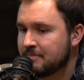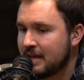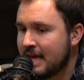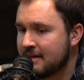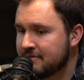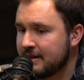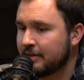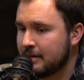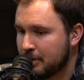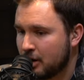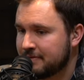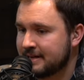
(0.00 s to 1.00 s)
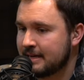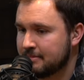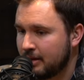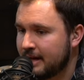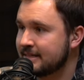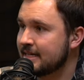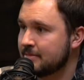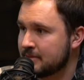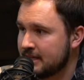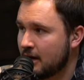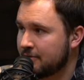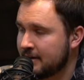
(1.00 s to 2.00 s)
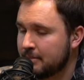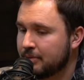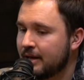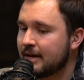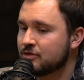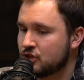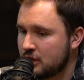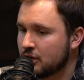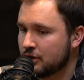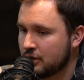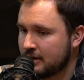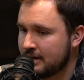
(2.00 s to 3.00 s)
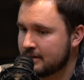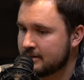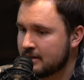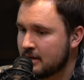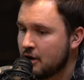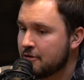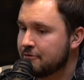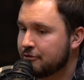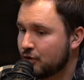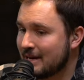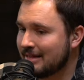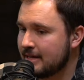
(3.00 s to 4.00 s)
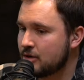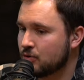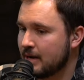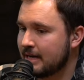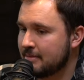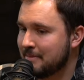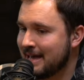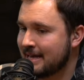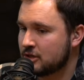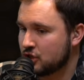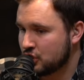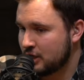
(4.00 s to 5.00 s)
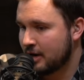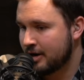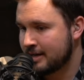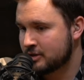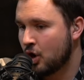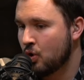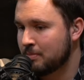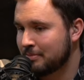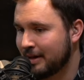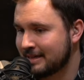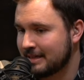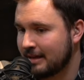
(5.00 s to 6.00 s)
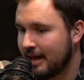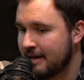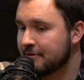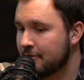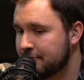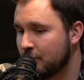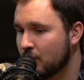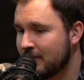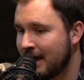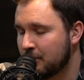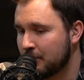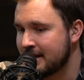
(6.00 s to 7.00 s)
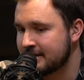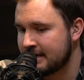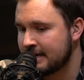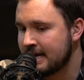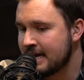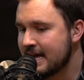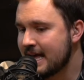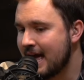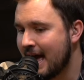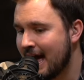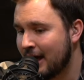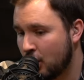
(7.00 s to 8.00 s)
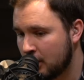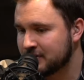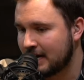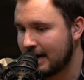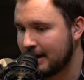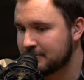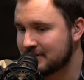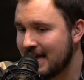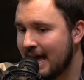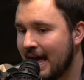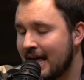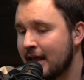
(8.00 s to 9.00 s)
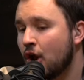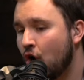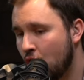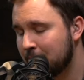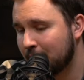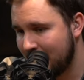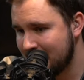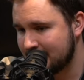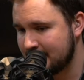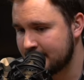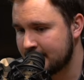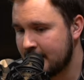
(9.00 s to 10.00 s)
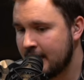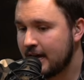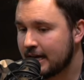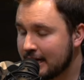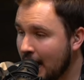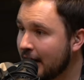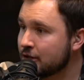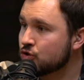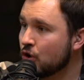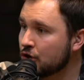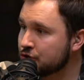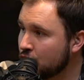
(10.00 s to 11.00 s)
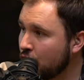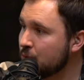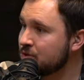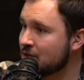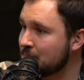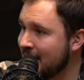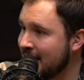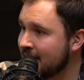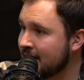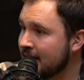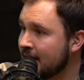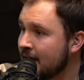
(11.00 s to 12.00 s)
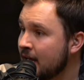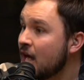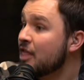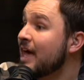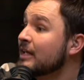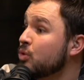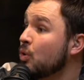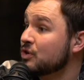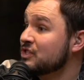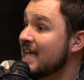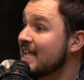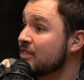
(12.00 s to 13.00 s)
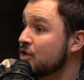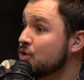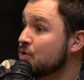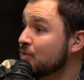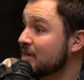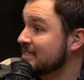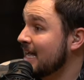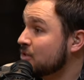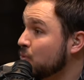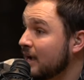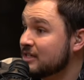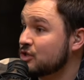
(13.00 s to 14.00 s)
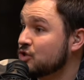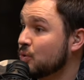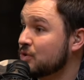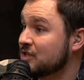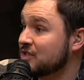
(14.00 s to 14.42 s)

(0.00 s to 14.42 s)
infinitely perfect and blessed in himself in a plan of sheer goodness freely created man to share in his own blessed life for that reason at all times and in all places god draws close to man that's what we're saying in the Eucharist. That's why it's the source and